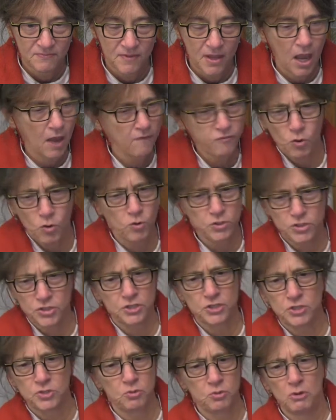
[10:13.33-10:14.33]
Of course,
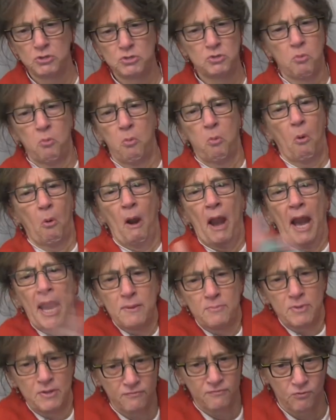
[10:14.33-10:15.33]
this was
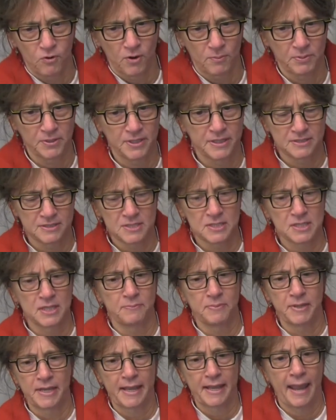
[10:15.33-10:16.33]
way before Peninsula
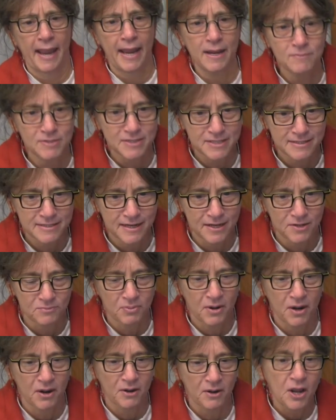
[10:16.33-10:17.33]
became a state
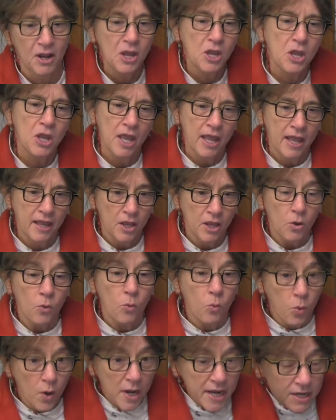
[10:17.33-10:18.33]
park.
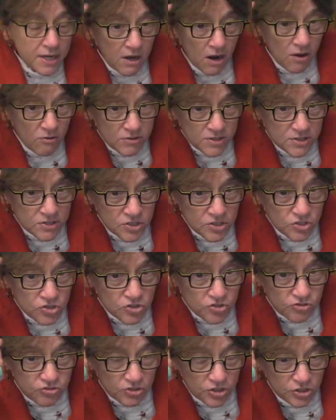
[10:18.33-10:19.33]
We know this is
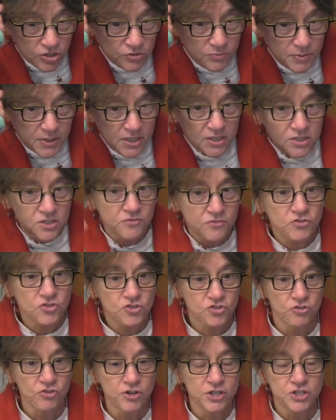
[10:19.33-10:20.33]
true because of
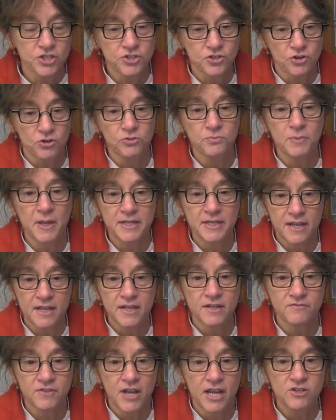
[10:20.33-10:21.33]
stories told by
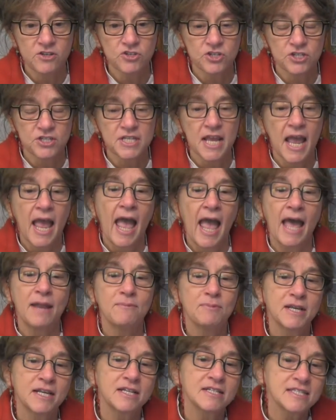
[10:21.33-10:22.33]
Native nations and
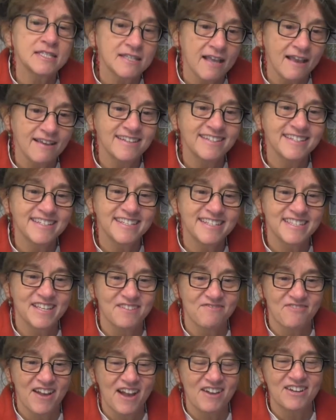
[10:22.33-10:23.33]
because scientists
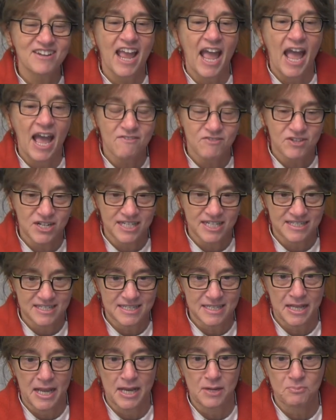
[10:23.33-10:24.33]
have found
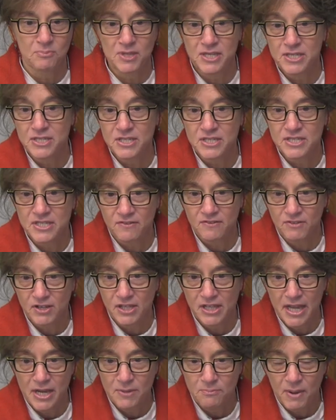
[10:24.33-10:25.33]
evidence like pieces of
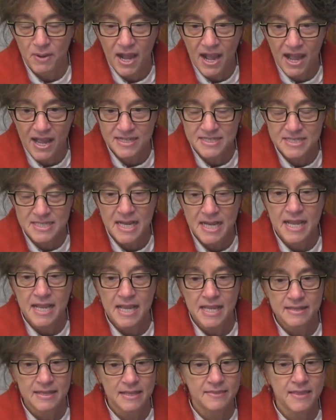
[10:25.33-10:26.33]
clay pots
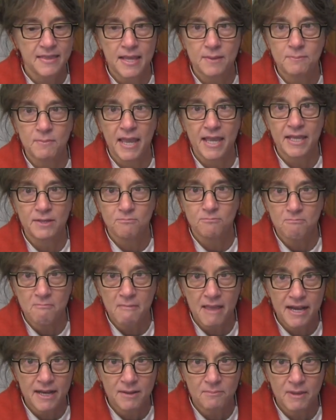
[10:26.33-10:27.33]
that they made
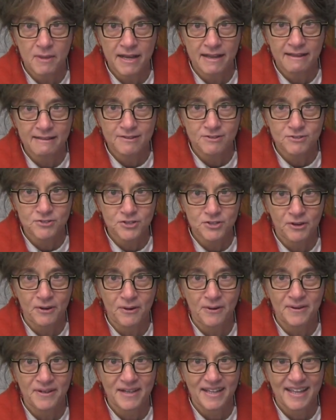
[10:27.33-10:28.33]
many, many years ago.